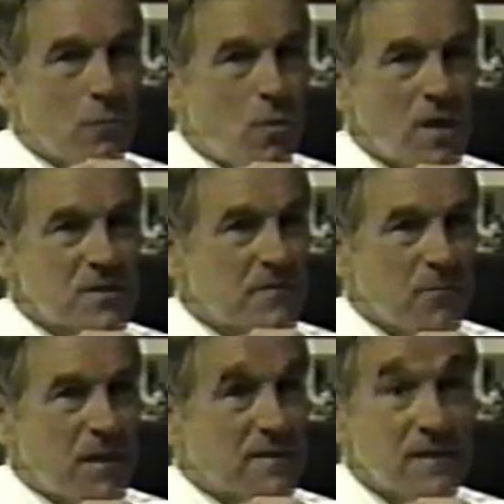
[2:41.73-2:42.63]
watched it
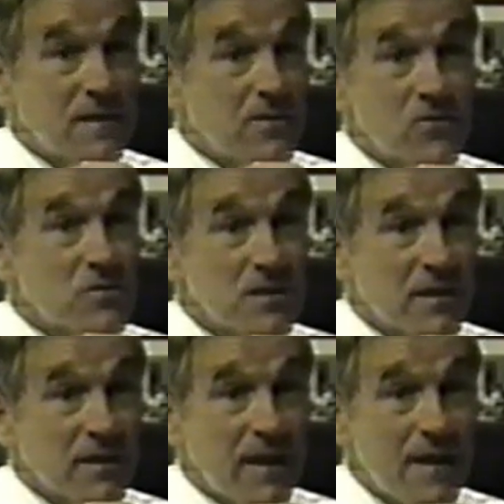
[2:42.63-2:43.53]
for about 10 years and
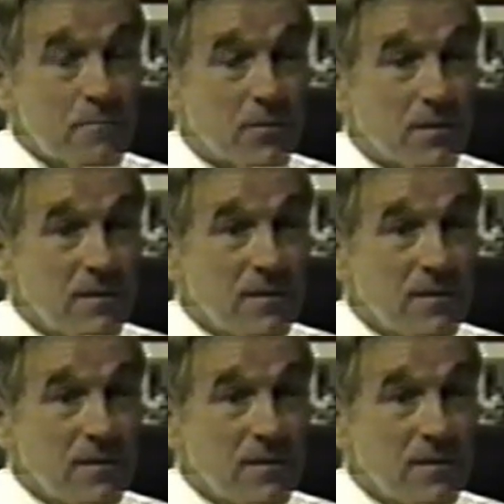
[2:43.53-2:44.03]
nothing happened.